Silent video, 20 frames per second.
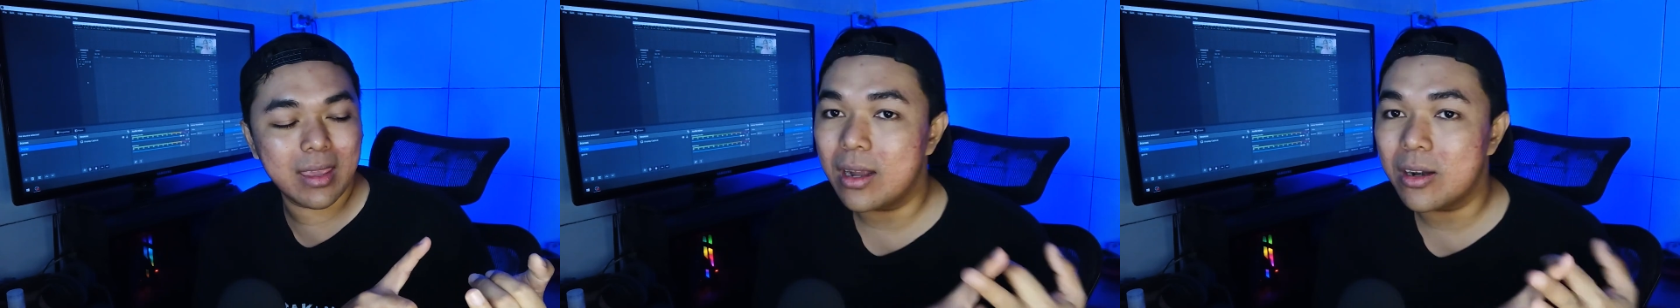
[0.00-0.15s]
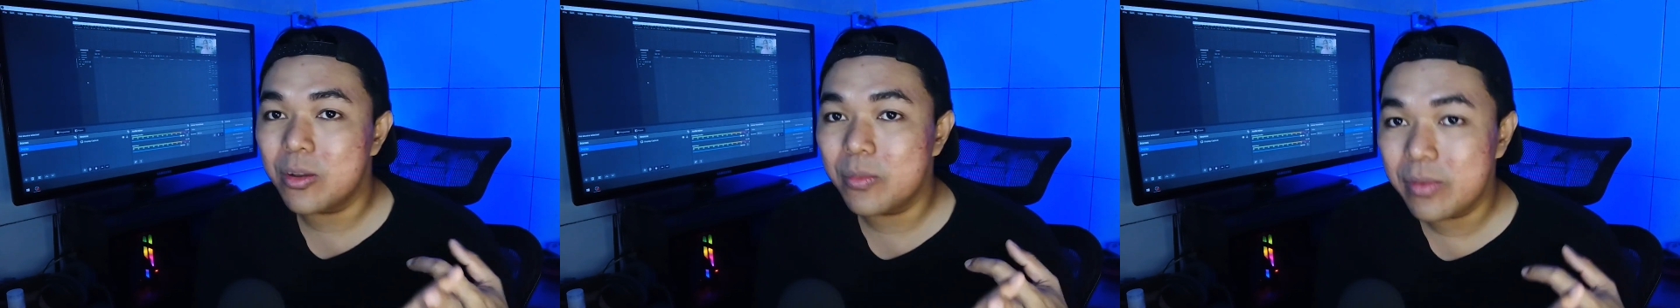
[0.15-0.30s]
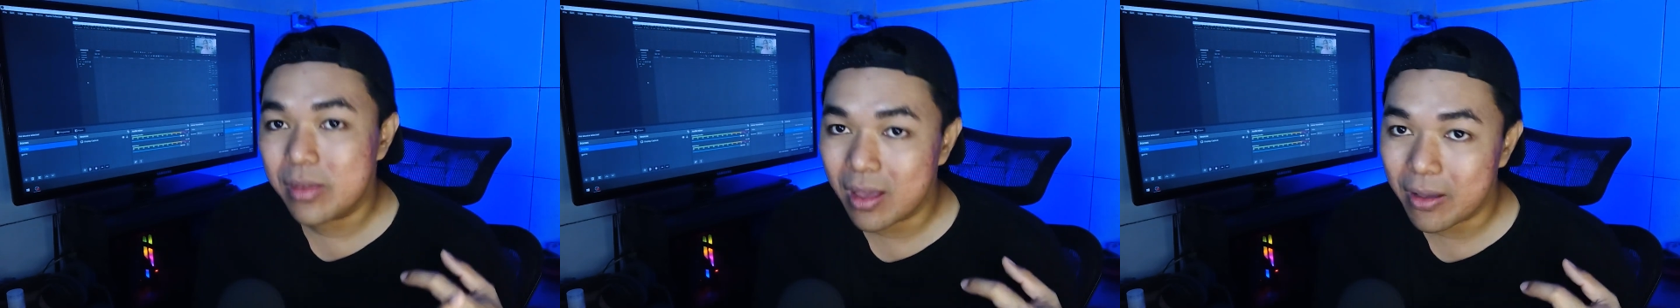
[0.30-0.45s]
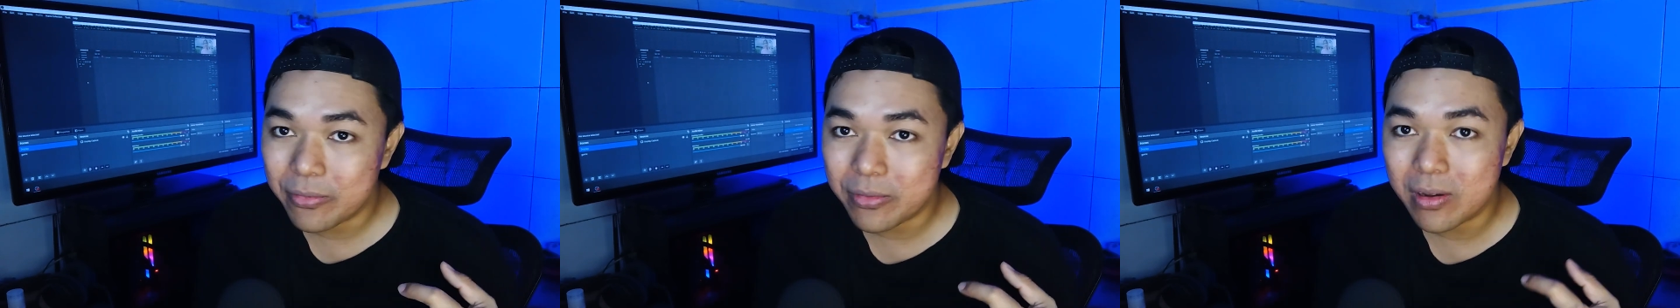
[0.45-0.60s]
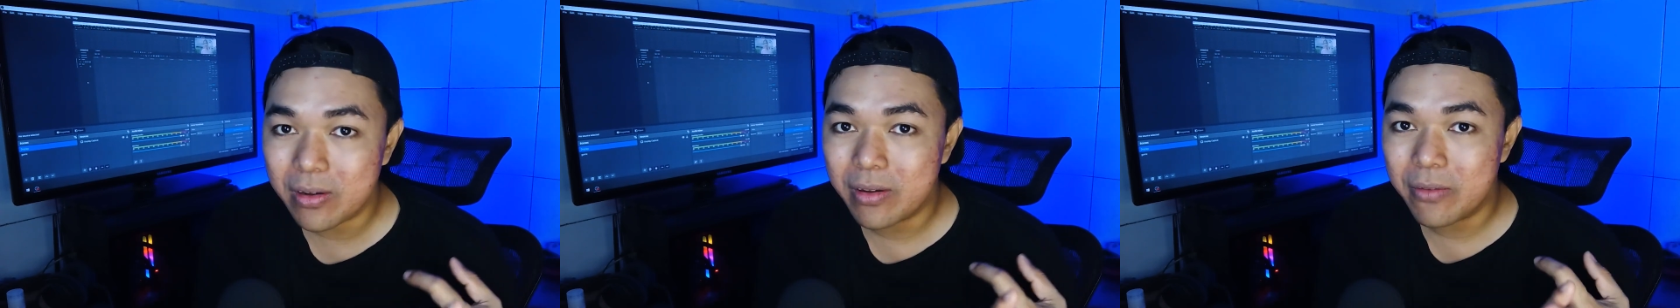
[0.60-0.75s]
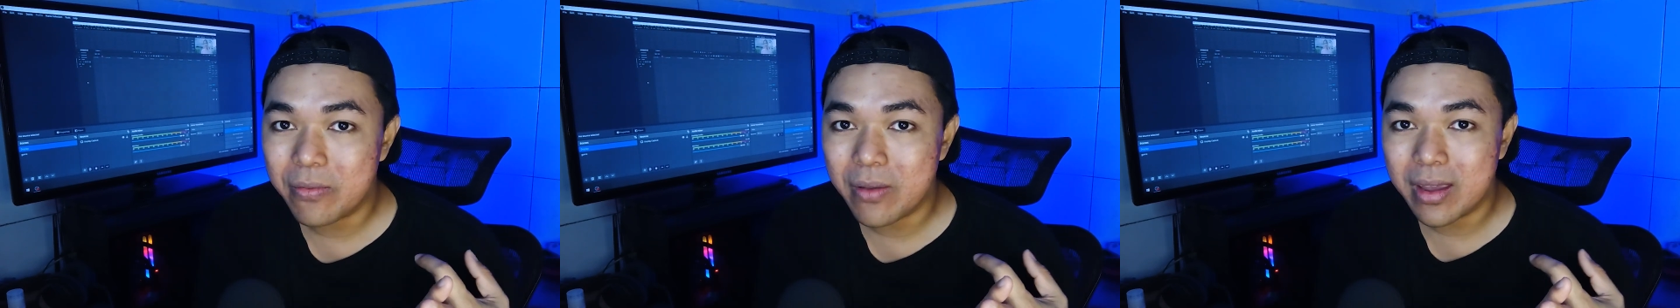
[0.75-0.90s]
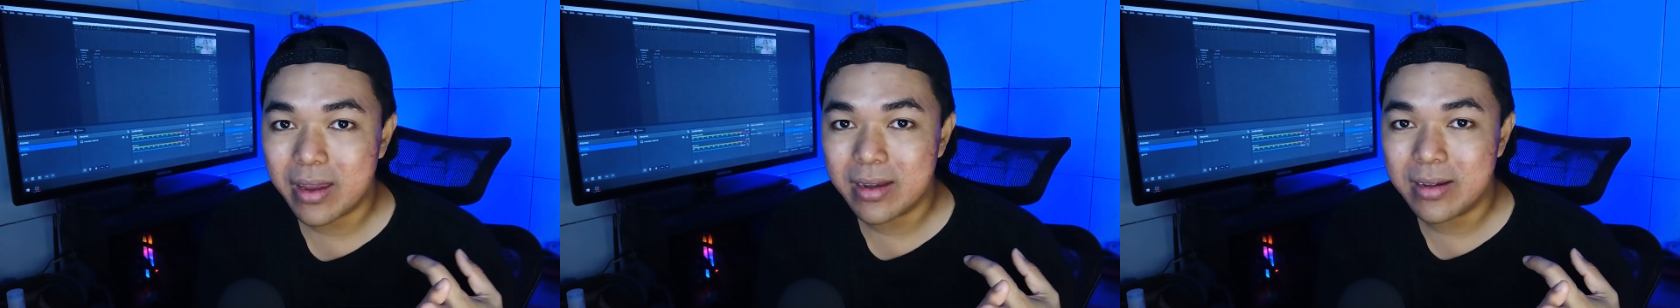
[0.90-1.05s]
Adobe After
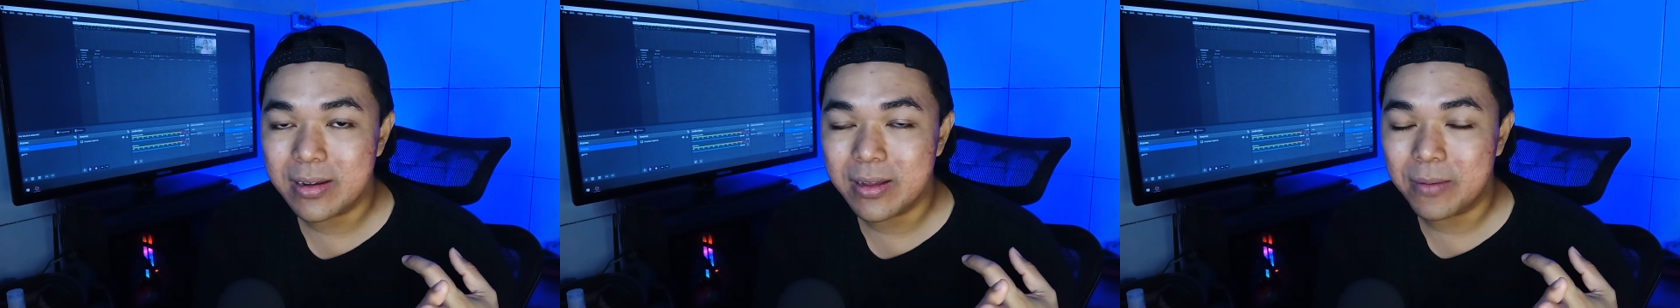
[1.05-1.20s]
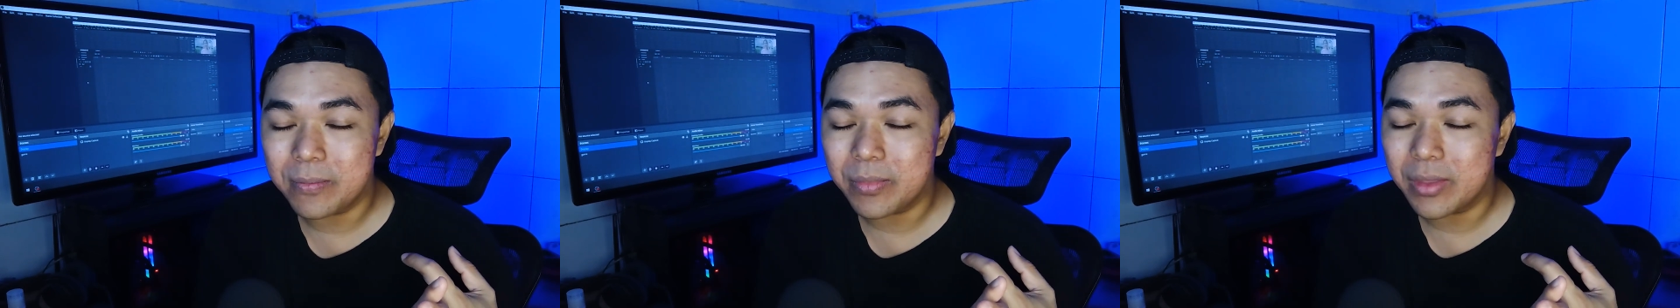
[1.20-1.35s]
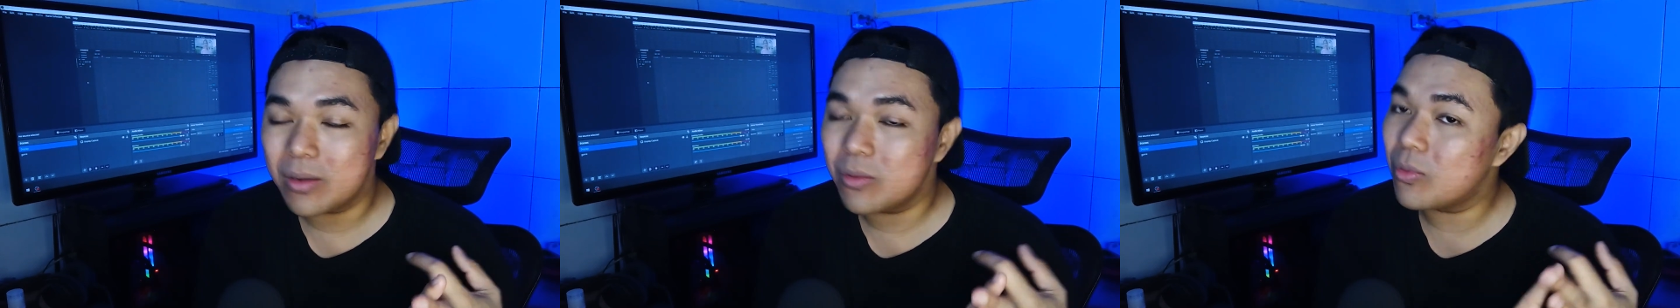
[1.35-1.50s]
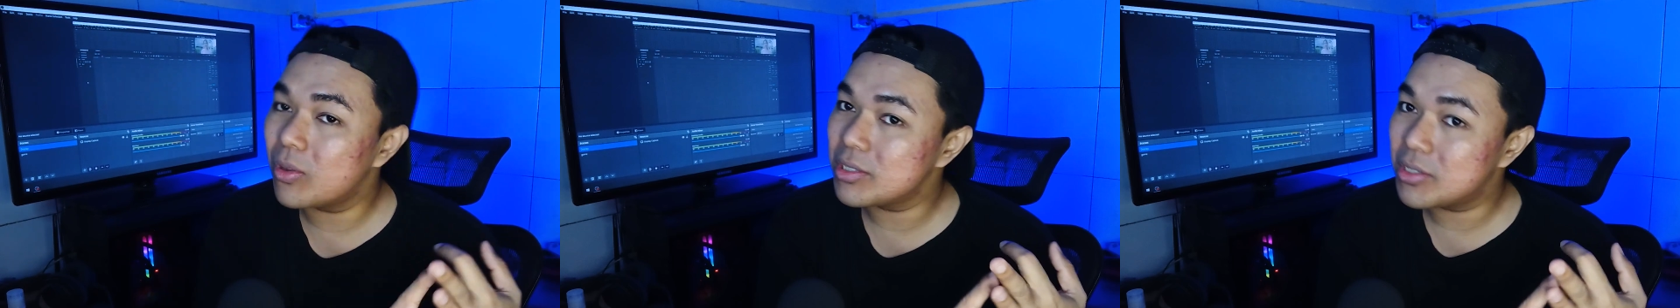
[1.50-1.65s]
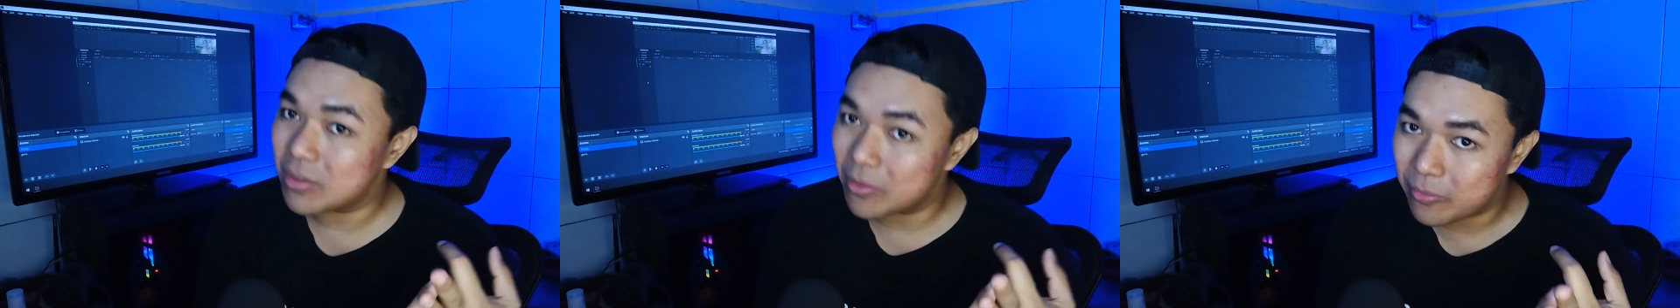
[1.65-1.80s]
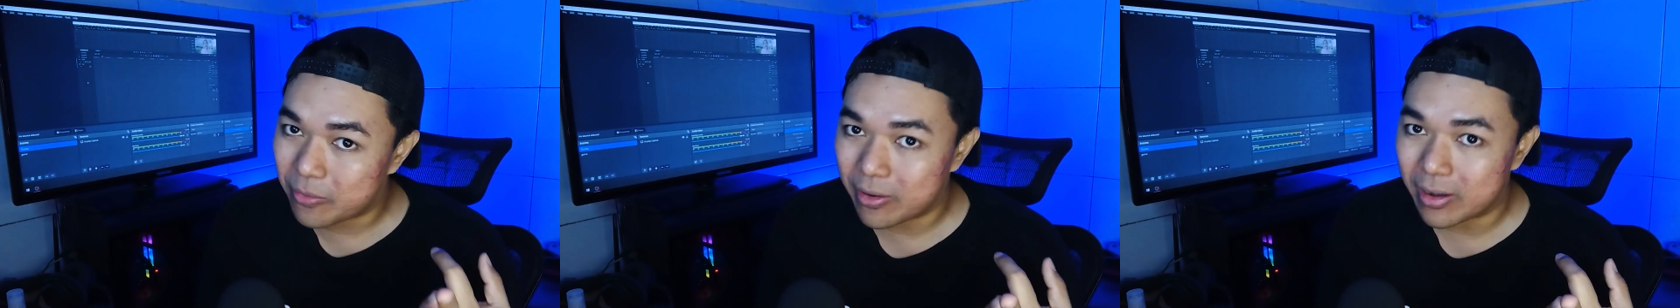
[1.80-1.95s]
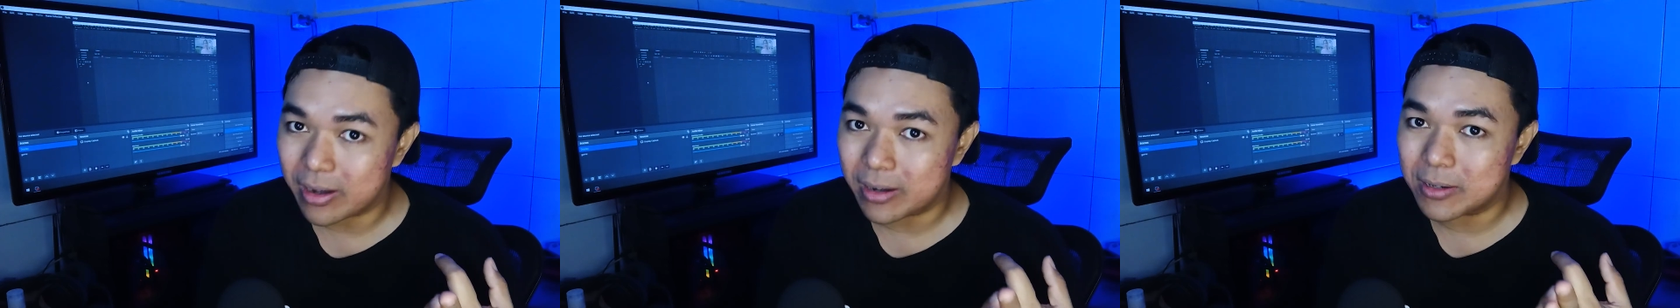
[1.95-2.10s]
Effects in them in one
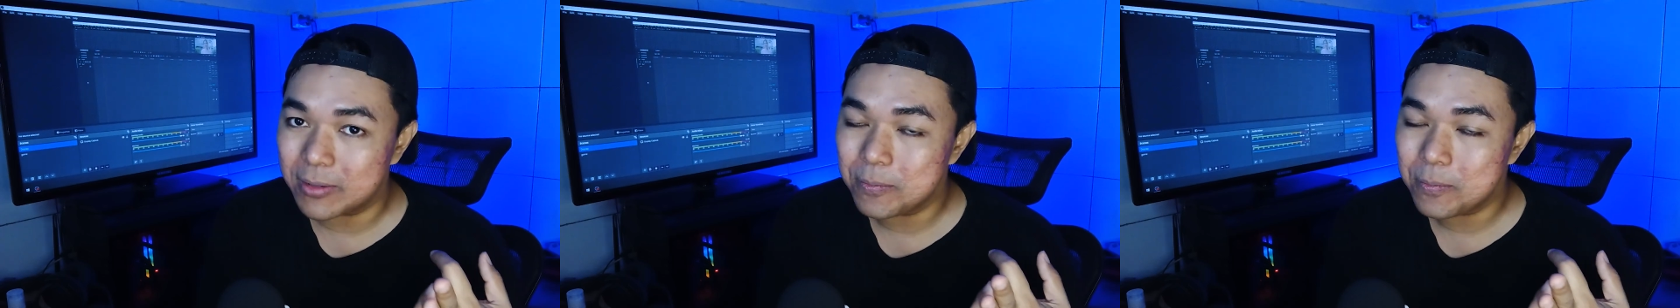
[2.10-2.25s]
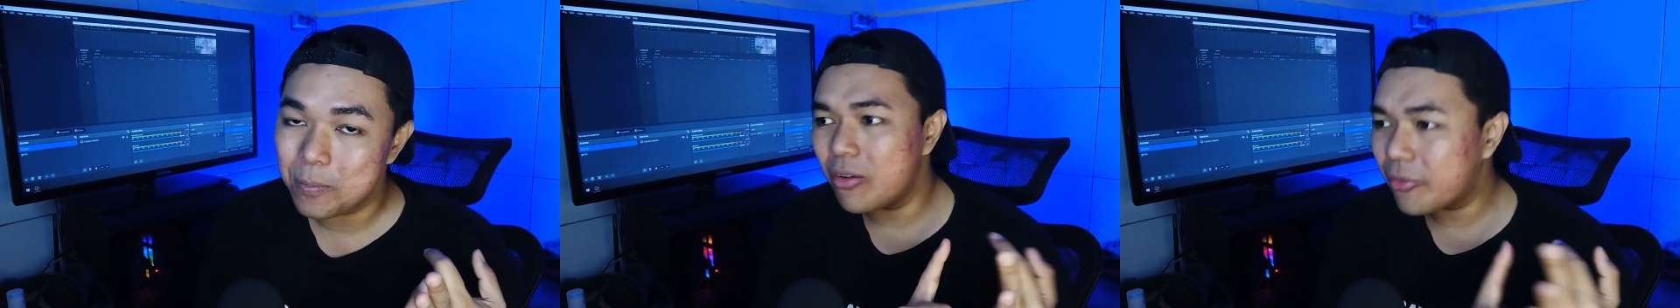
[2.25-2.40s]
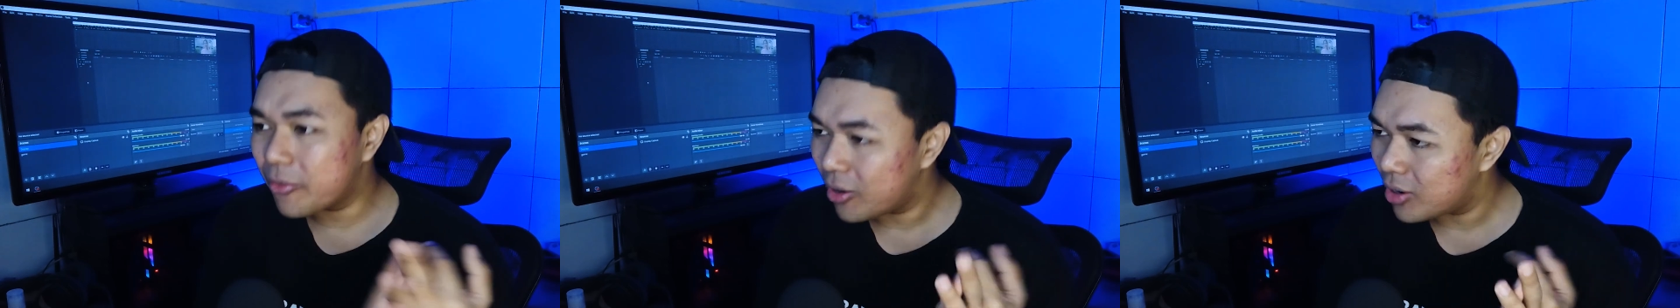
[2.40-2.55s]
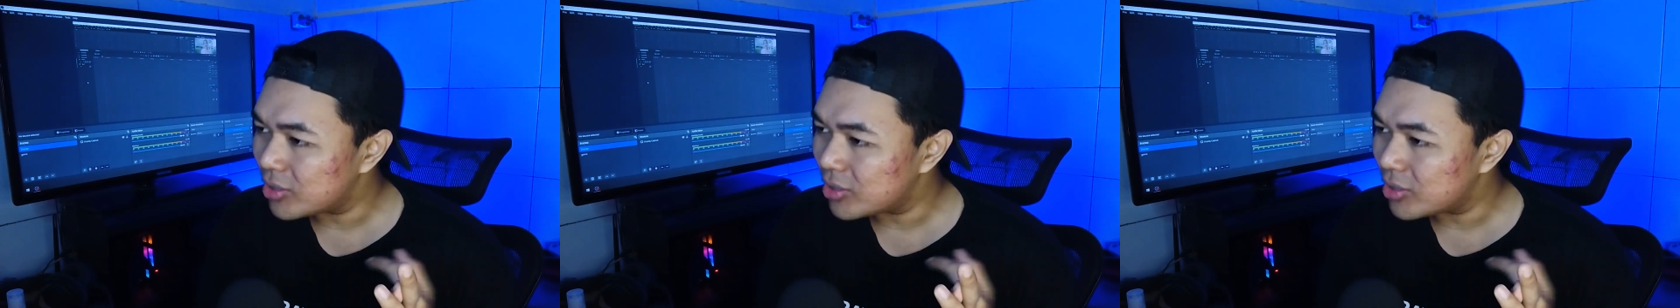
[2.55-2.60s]
software. Of